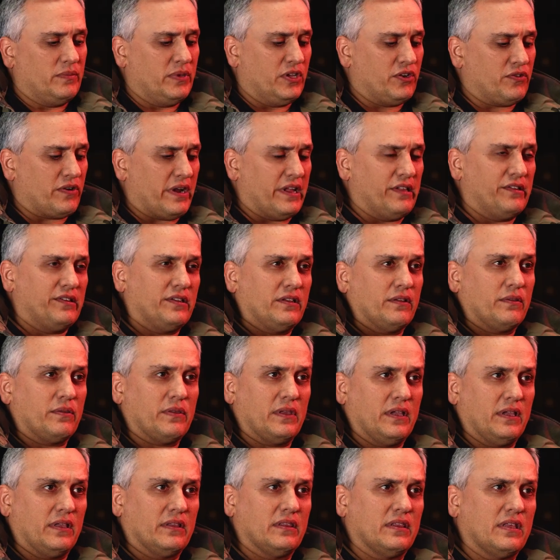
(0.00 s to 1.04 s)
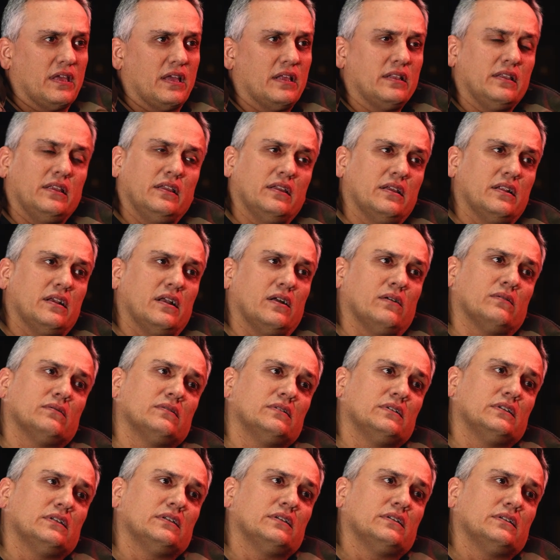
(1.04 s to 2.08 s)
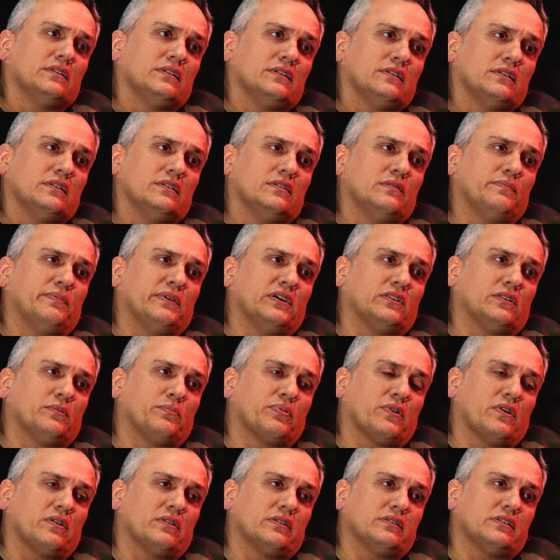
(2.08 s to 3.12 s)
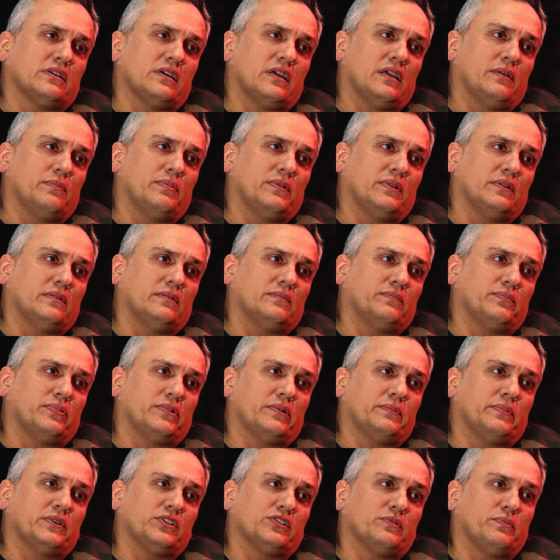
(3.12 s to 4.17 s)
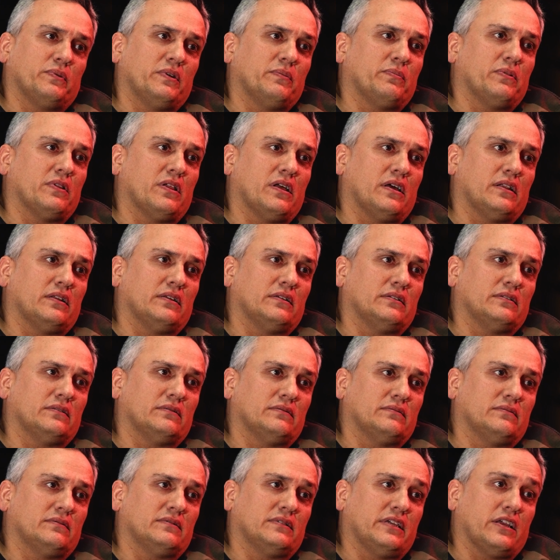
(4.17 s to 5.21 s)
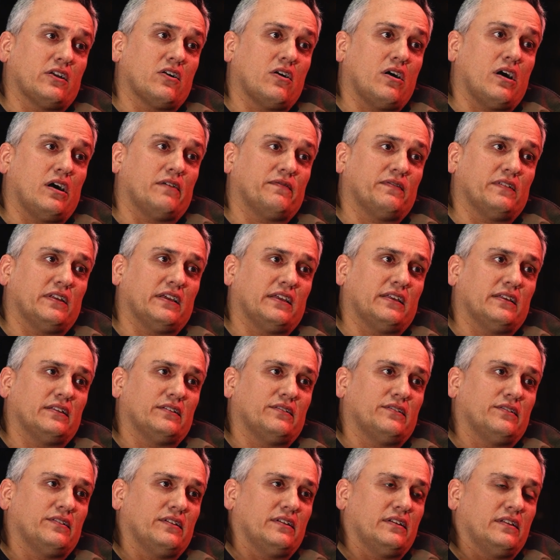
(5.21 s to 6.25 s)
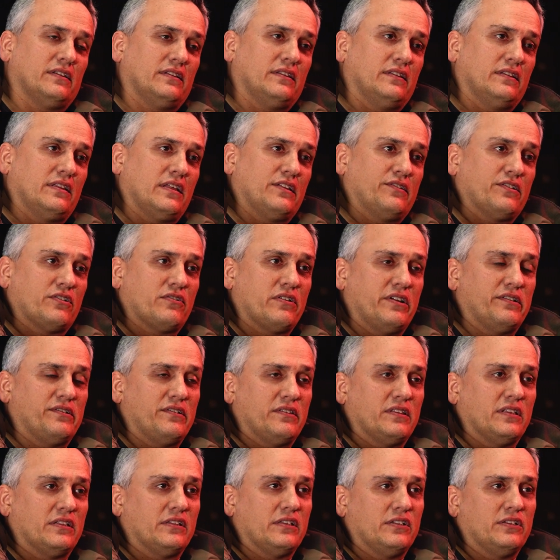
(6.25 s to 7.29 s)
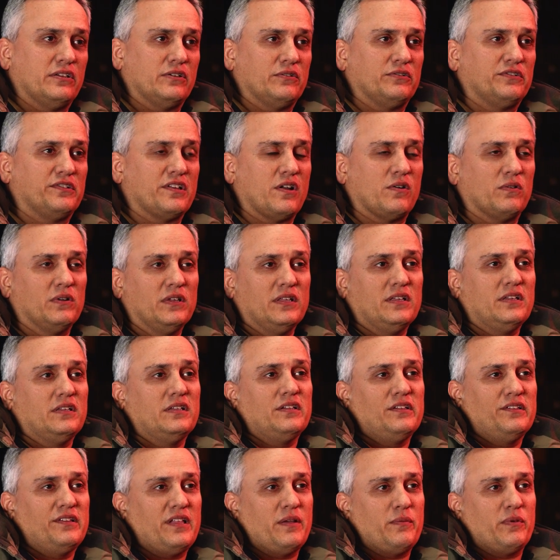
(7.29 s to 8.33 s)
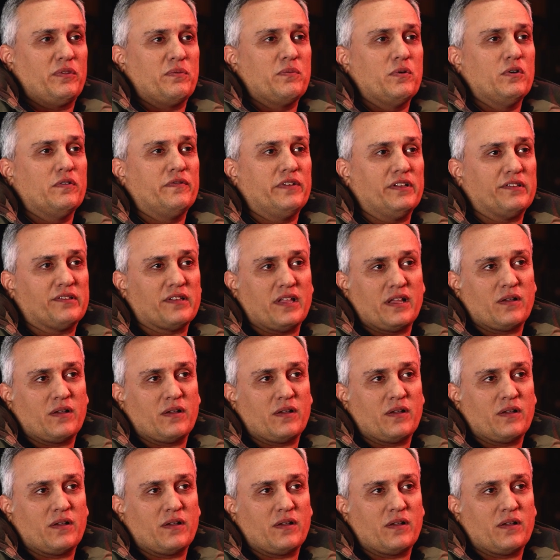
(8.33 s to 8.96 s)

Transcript: It'd be crazy to think that you know you build the prototype and put a bunch of people on it and take off. Like it, it yeah. that's a crazy thing to do. So yeah. same with movies.